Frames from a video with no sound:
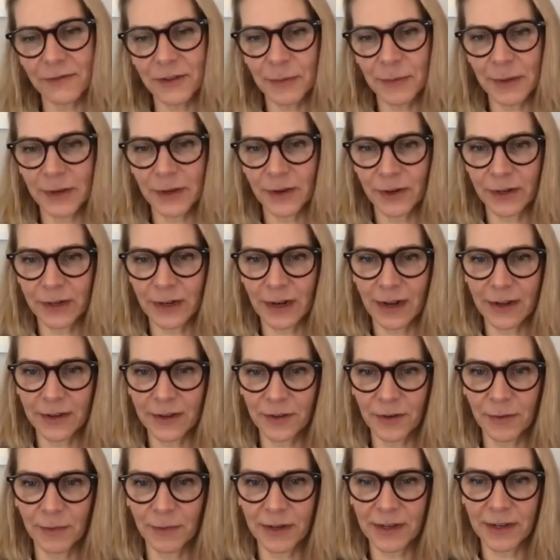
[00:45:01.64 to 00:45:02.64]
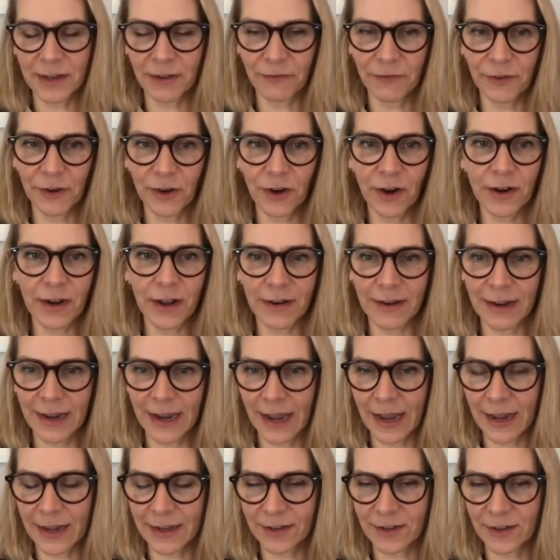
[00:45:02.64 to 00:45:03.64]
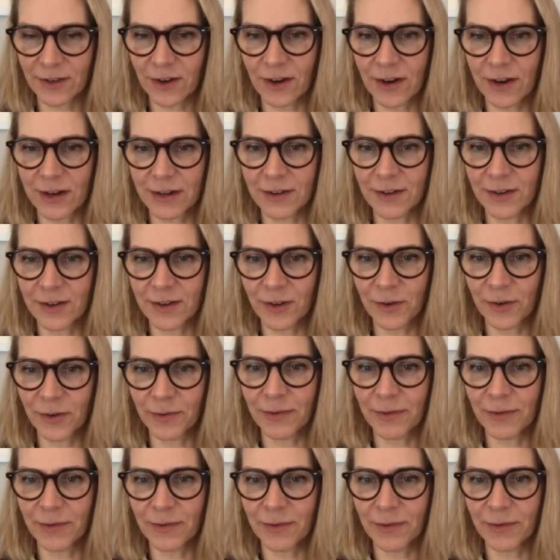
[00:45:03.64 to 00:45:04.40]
to be in your classroom, because I forgot how to cast on too